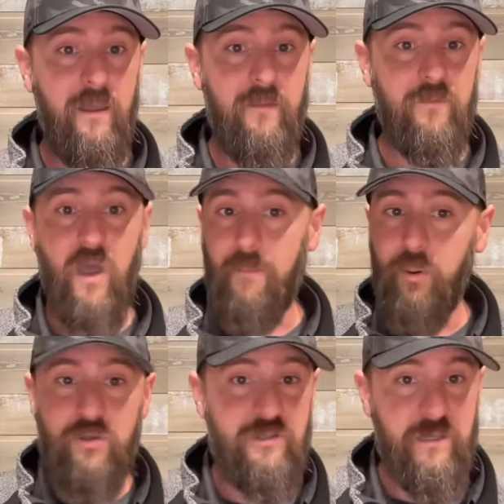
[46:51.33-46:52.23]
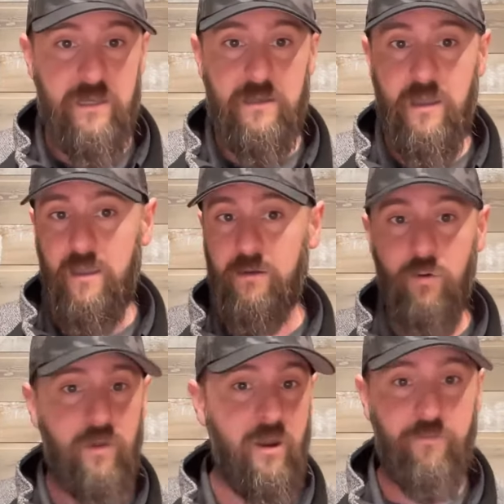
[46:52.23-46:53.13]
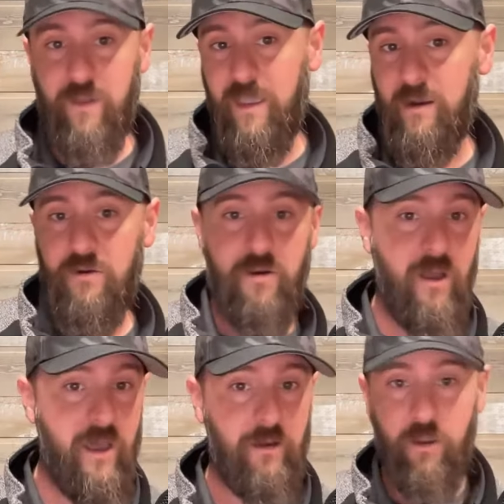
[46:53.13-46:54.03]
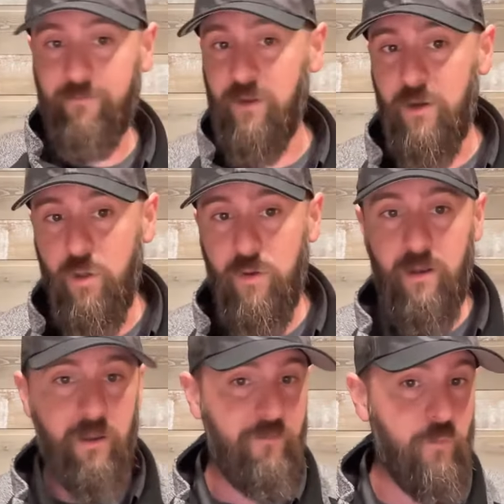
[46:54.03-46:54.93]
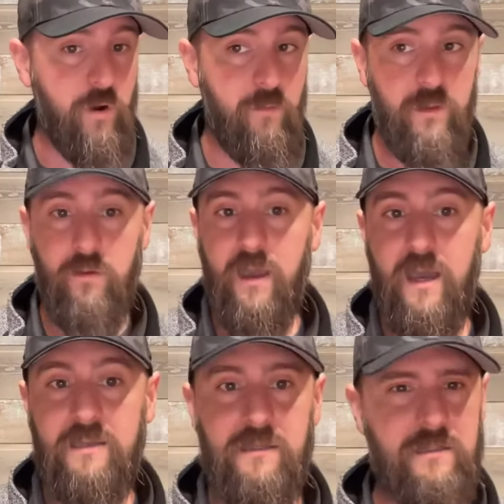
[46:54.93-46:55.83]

not pushy, don't care if I get it or not, love to do it, love to work with you guys.